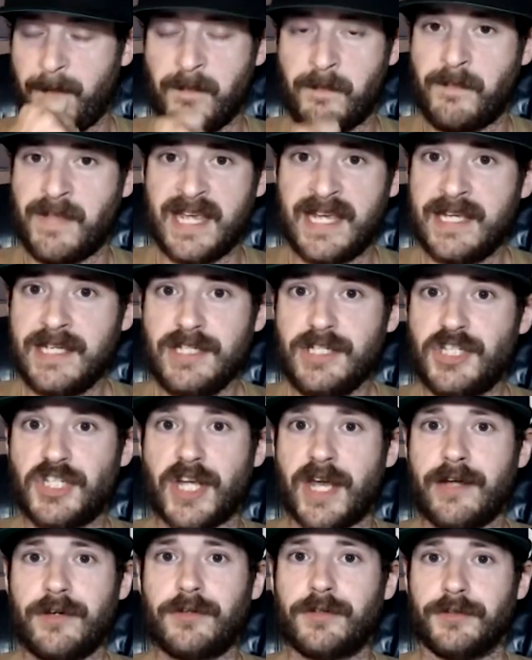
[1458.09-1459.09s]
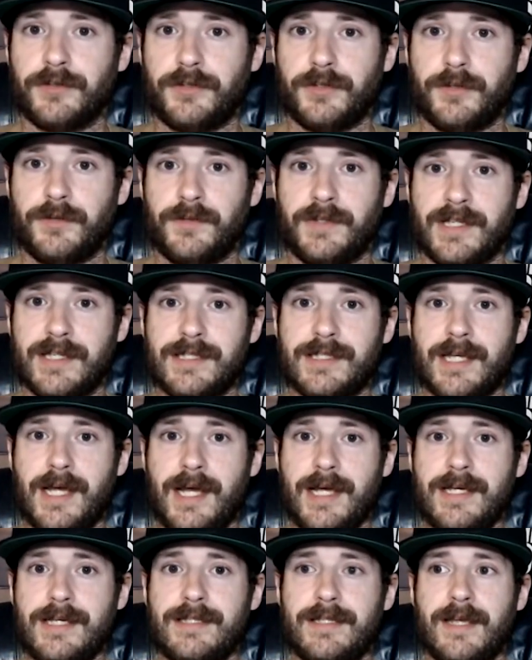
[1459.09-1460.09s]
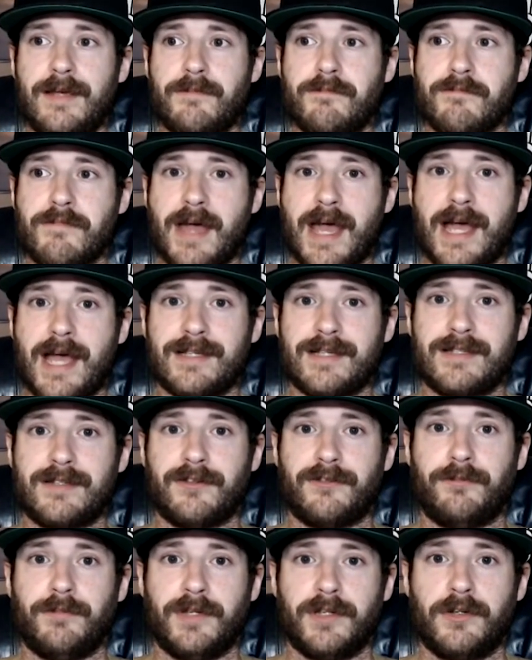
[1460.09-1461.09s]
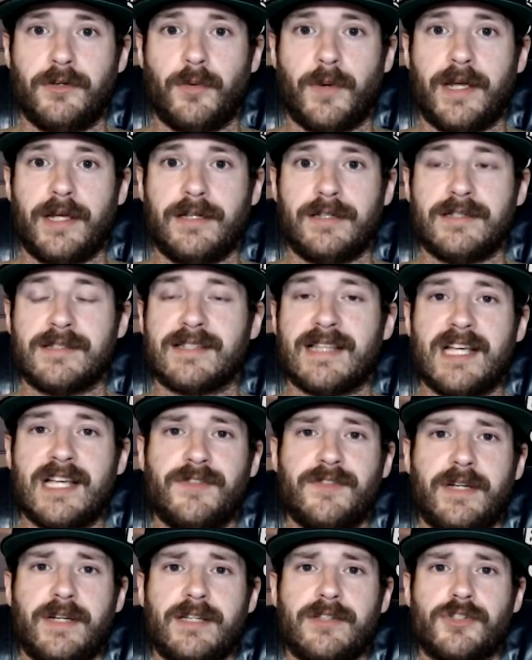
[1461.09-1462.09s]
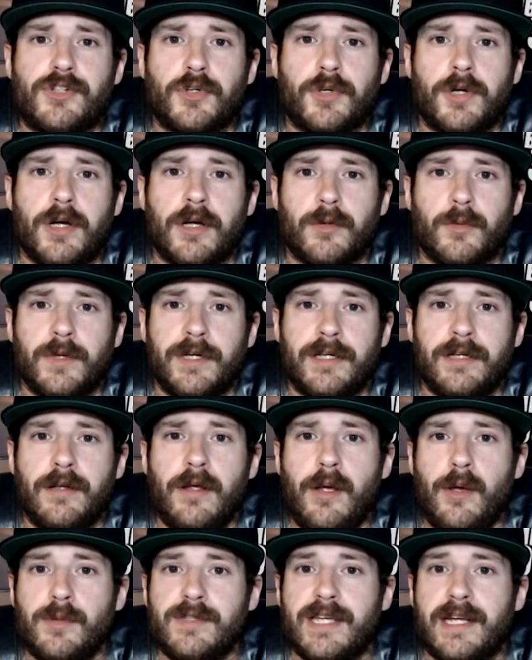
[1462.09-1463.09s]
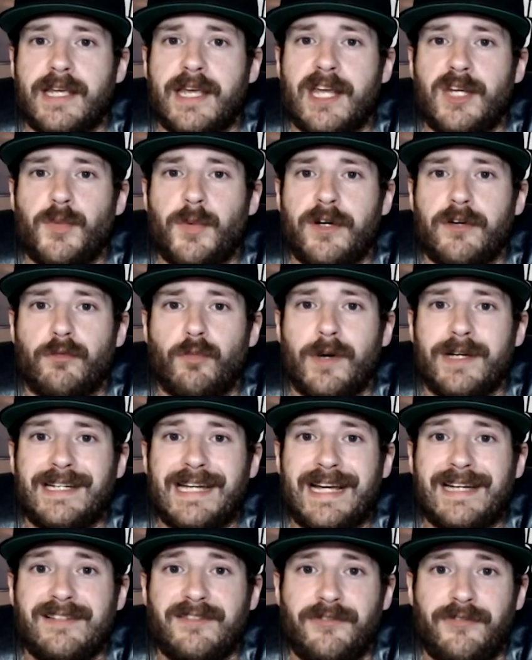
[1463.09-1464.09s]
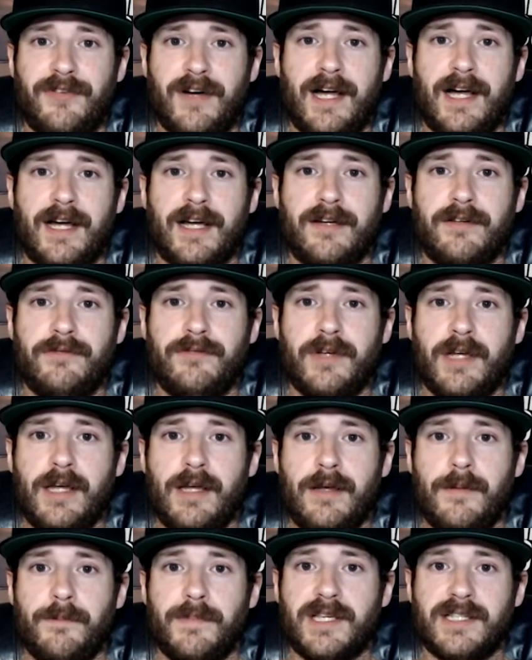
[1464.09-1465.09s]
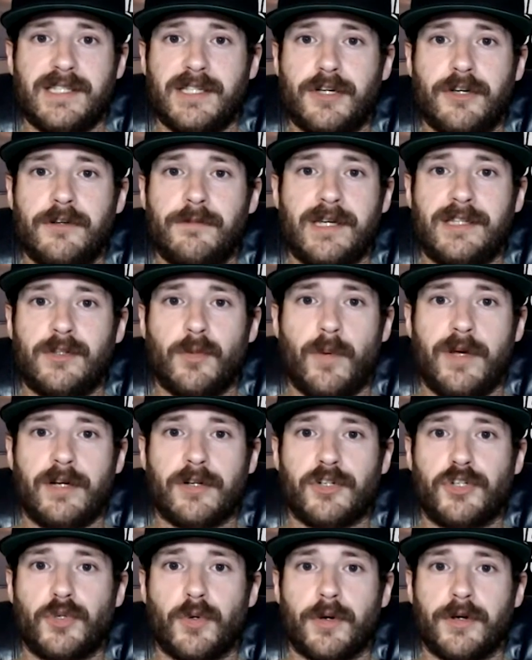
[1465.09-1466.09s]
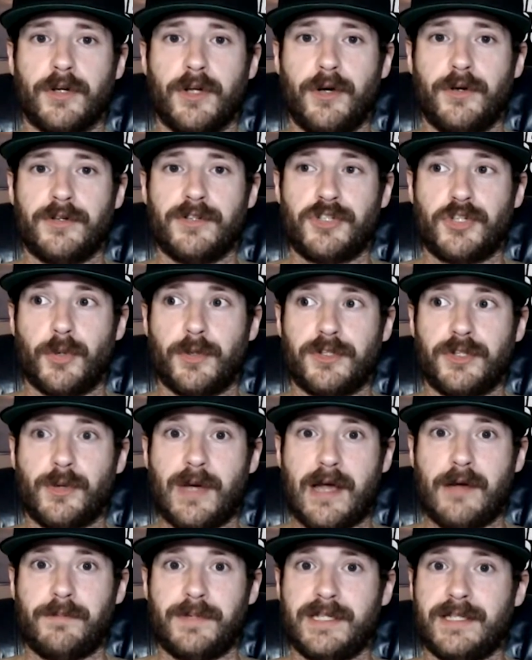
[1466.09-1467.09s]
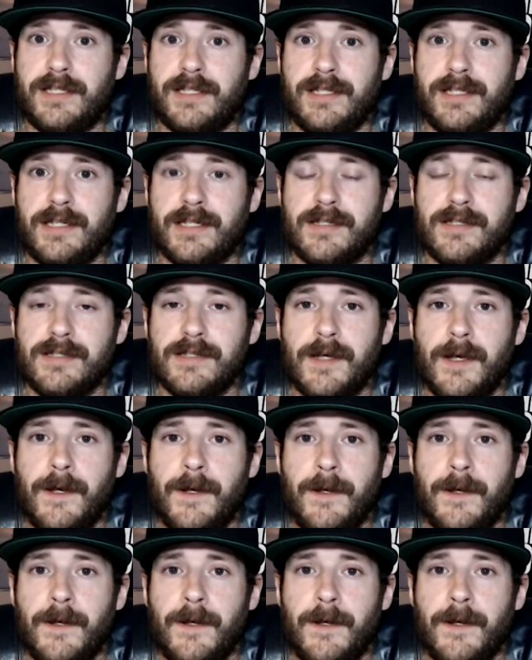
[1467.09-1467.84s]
big in general, dude. This guy is a massive middleweight. His last fight against Duran Win was at a catch weight of 195 because he couldn't make the weight on short notice, showing you how big he is.